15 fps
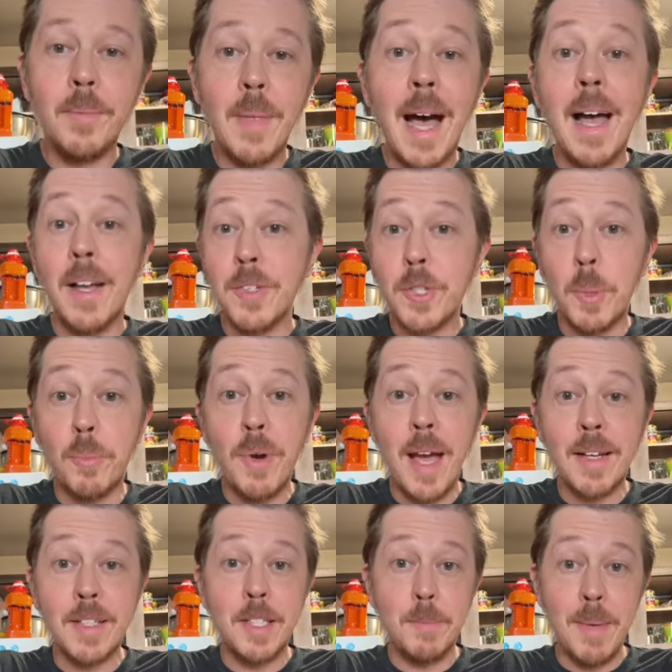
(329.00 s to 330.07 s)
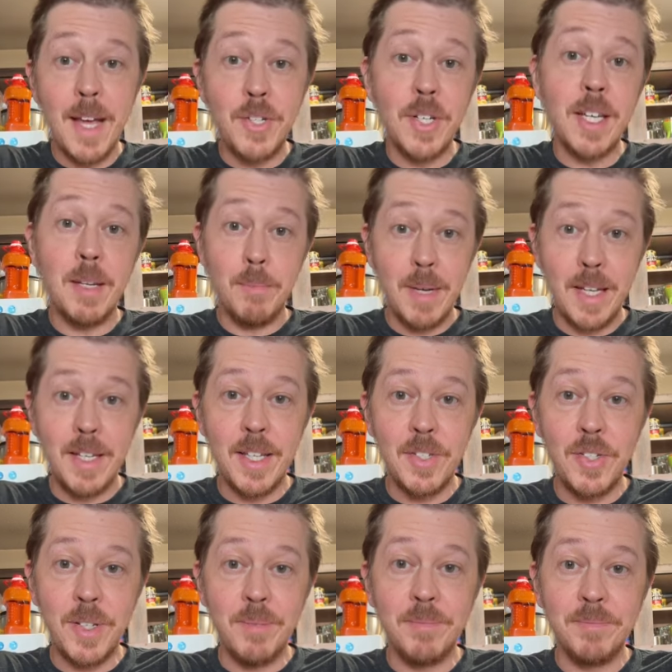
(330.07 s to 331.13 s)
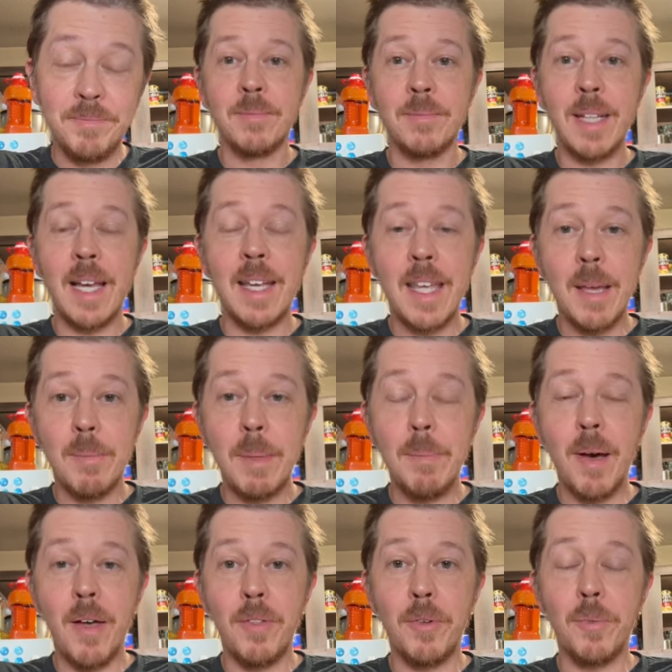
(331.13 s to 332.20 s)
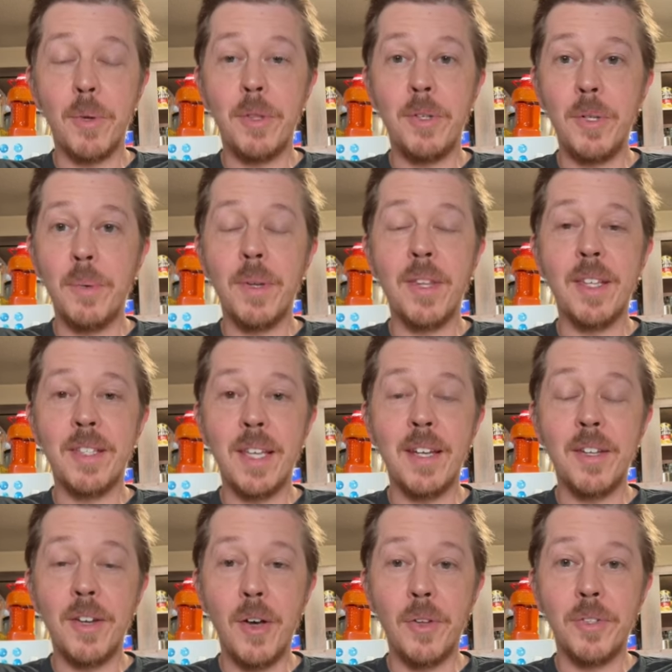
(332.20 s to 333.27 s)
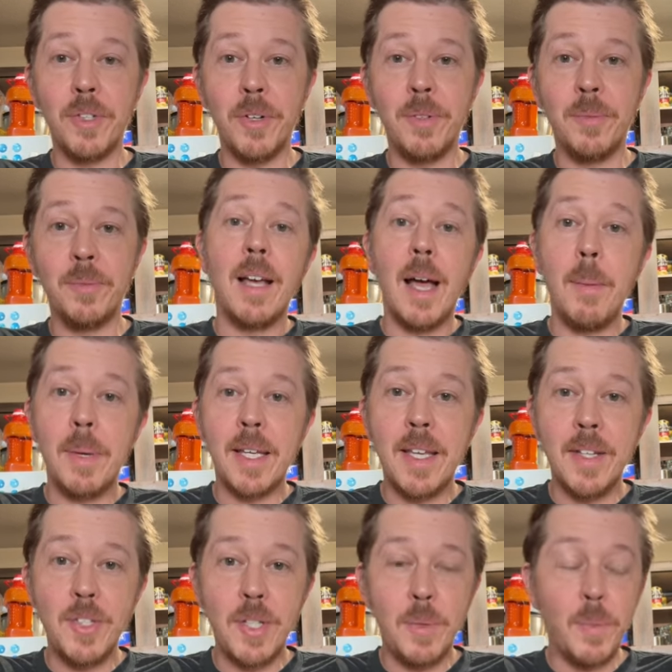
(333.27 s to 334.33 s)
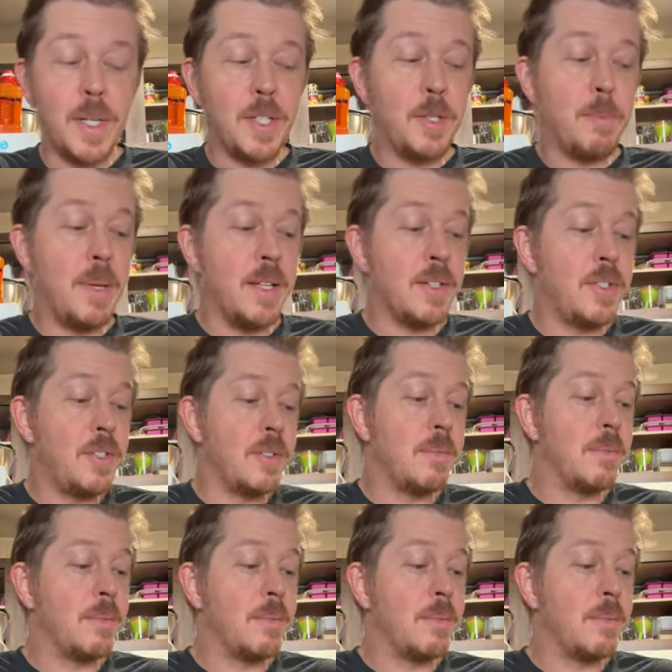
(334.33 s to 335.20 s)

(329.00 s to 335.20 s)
I also practice magic in my kitchen. I can't be bothered with doing this at an altar. I'm a kitchen witch bitch.